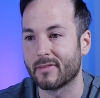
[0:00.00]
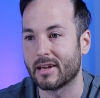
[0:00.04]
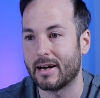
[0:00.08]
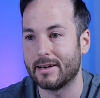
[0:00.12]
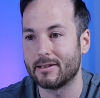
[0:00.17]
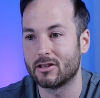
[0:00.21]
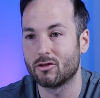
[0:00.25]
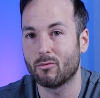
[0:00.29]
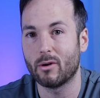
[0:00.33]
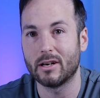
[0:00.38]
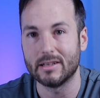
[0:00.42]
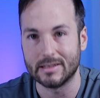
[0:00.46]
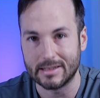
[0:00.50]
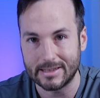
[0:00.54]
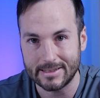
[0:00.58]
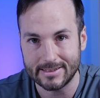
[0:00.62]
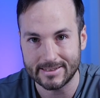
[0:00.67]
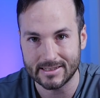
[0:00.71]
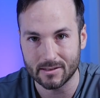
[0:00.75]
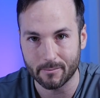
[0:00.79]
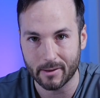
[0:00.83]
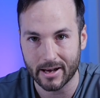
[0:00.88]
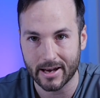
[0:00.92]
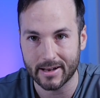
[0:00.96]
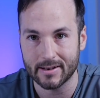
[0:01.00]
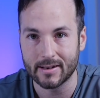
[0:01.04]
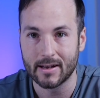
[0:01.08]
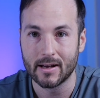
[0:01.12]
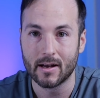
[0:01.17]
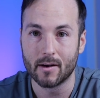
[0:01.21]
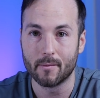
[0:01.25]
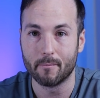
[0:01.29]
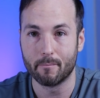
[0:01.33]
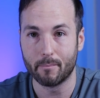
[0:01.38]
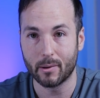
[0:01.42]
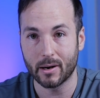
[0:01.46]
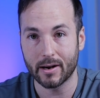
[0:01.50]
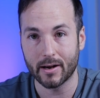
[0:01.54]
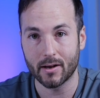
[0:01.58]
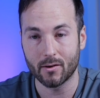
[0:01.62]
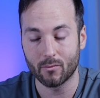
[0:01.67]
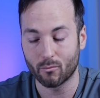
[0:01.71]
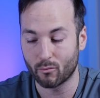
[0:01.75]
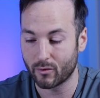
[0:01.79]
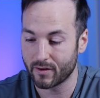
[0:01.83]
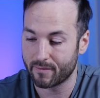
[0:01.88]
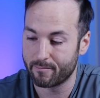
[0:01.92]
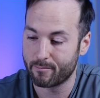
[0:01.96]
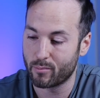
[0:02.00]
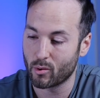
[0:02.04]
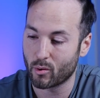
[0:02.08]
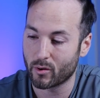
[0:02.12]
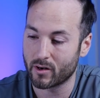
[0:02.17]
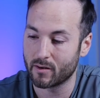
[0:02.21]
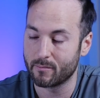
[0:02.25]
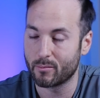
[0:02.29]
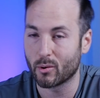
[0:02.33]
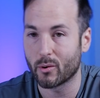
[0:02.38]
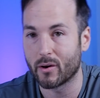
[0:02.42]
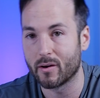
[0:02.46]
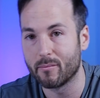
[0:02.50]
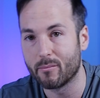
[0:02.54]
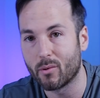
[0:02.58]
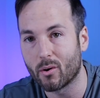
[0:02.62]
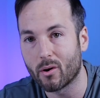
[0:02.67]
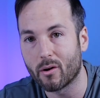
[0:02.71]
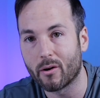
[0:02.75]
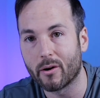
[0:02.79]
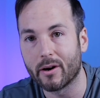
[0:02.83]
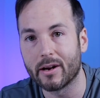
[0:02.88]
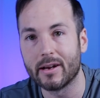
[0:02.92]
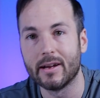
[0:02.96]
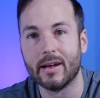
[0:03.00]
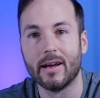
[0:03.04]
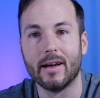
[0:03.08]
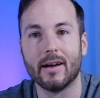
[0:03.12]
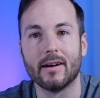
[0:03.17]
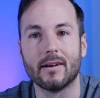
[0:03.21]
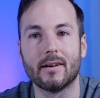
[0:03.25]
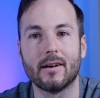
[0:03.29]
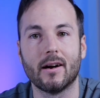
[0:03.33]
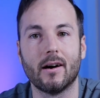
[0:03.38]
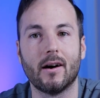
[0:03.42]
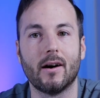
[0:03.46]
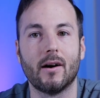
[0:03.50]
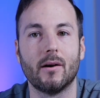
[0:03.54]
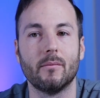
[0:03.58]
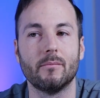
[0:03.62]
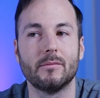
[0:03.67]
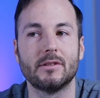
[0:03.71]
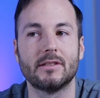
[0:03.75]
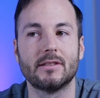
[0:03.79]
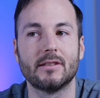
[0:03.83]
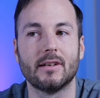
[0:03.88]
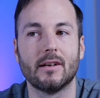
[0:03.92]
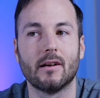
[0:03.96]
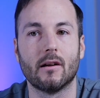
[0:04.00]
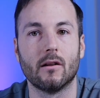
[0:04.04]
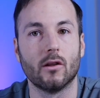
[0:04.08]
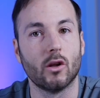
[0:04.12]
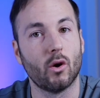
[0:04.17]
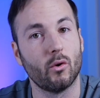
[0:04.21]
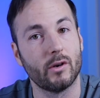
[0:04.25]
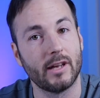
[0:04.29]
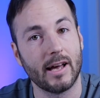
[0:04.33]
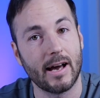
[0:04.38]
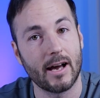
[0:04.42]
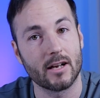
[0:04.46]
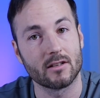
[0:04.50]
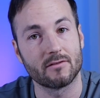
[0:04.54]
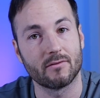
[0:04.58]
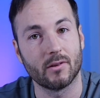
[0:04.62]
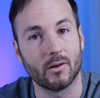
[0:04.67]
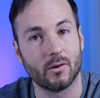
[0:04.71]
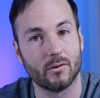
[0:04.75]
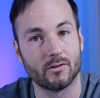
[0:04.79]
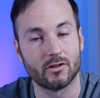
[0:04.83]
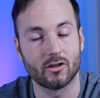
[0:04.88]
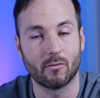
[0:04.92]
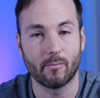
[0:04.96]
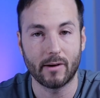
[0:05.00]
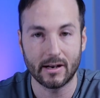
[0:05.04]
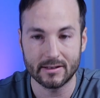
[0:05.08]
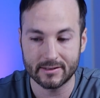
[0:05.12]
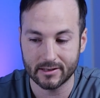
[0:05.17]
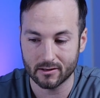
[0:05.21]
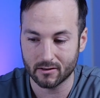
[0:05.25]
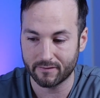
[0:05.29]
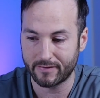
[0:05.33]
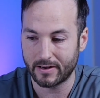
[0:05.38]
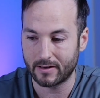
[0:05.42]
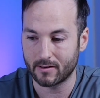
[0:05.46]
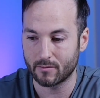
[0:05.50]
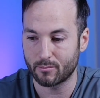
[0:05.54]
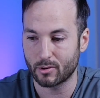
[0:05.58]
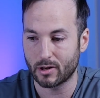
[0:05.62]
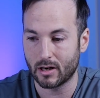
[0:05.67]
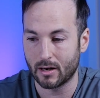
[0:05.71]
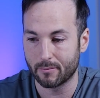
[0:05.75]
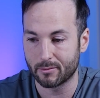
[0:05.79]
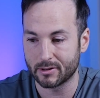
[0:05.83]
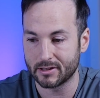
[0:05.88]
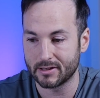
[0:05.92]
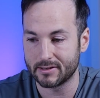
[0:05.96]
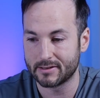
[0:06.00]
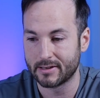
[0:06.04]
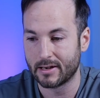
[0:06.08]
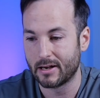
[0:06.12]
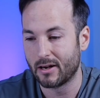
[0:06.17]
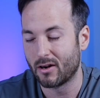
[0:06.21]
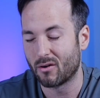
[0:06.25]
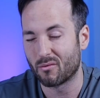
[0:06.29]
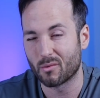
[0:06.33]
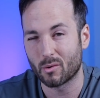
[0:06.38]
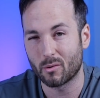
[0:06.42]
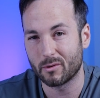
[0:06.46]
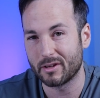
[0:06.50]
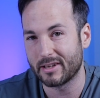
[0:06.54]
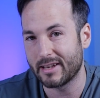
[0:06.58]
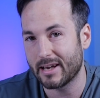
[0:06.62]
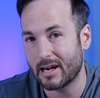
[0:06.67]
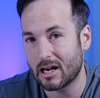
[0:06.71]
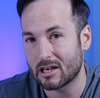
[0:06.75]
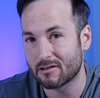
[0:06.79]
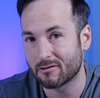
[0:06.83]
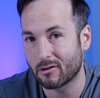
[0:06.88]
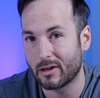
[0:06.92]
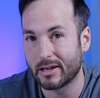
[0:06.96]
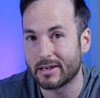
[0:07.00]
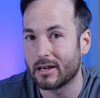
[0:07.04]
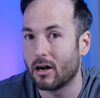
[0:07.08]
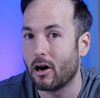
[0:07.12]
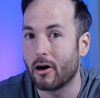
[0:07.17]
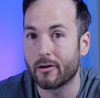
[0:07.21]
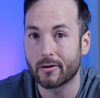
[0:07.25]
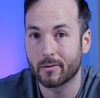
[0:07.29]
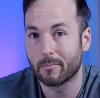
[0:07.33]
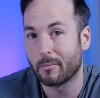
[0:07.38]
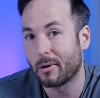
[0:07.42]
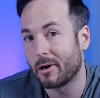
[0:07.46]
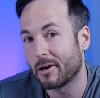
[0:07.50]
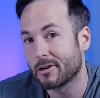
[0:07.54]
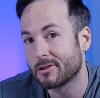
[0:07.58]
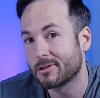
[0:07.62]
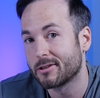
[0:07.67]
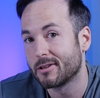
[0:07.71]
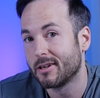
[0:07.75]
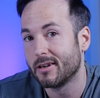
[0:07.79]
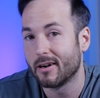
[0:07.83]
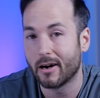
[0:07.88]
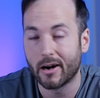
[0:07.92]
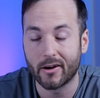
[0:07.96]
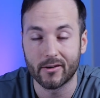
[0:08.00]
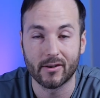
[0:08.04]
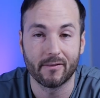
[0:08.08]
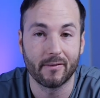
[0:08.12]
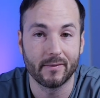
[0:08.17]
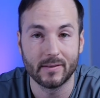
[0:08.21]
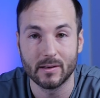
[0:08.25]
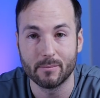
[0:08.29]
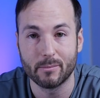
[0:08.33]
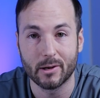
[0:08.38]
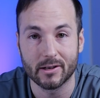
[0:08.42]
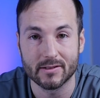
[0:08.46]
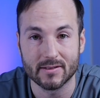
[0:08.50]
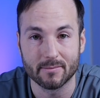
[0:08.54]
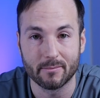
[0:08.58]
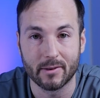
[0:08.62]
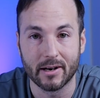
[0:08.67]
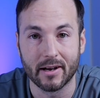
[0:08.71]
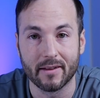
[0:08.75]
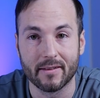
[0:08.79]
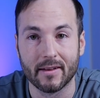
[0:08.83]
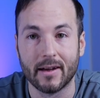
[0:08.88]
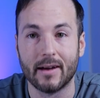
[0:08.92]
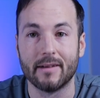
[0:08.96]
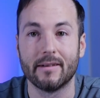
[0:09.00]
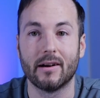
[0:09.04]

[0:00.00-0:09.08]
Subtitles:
I just want easy, man. But with boring comes low cash flow. So my single family properties were only cash flowing like $100, $150 a month.